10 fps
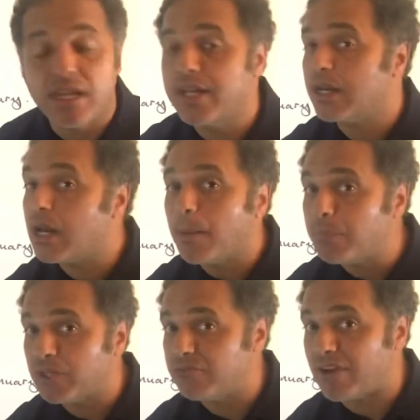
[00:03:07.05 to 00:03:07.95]
in a
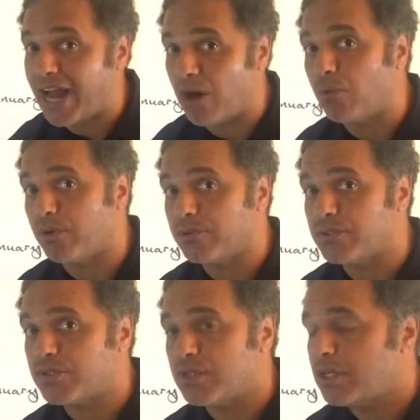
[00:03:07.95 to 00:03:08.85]
couple of
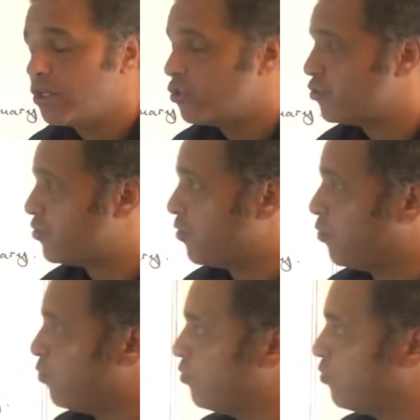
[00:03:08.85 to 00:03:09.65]
hours. So,